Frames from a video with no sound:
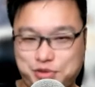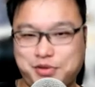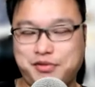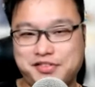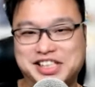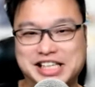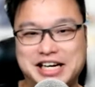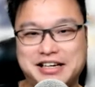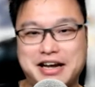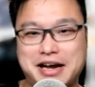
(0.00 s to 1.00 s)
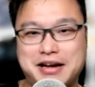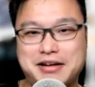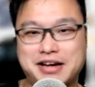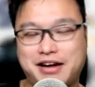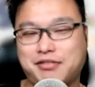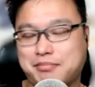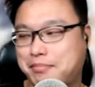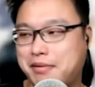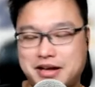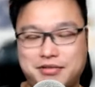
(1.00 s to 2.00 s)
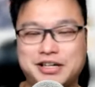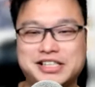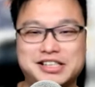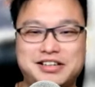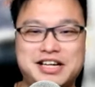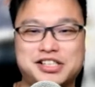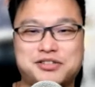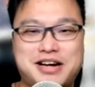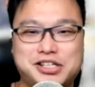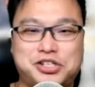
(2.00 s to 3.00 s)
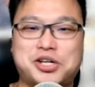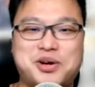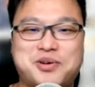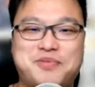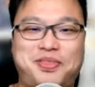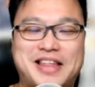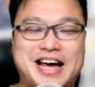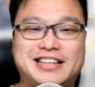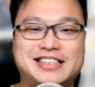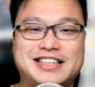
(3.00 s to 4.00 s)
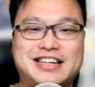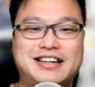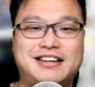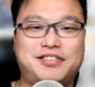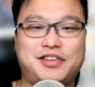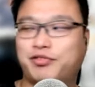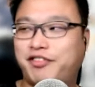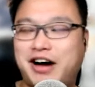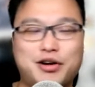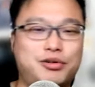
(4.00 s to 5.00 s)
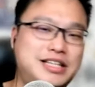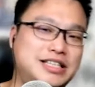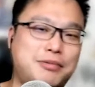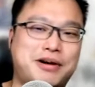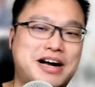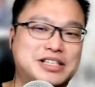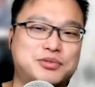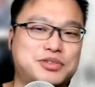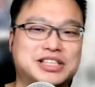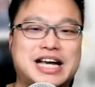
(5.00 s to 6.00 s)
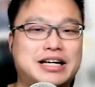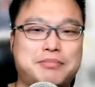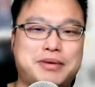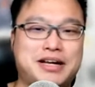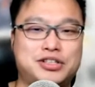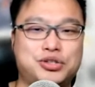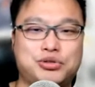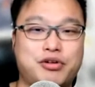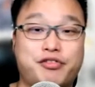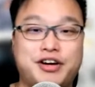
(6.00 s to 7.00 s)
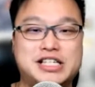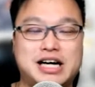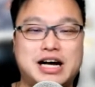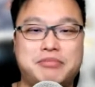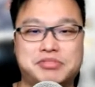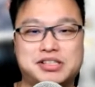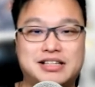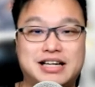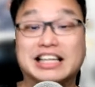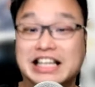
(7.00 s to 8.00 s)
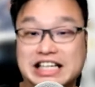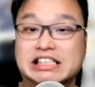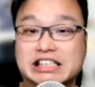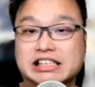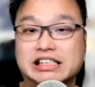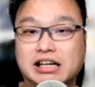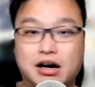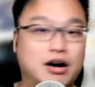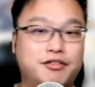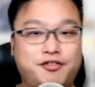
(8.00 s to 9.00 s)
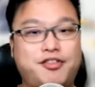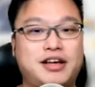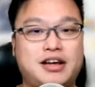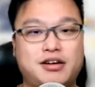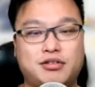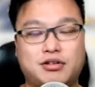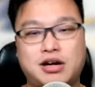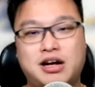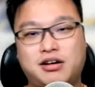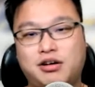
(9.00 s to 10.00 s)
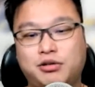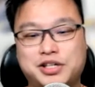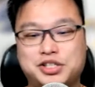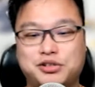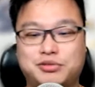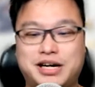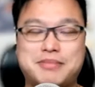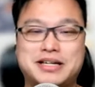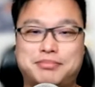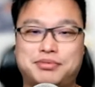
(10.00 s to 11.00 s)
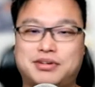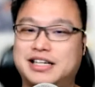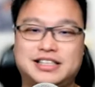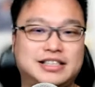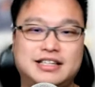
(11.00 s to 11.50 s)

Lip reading: We've seen it, like recent history has shown that the final retail price would just end up being 2 or 3 times at least of the original recommended price.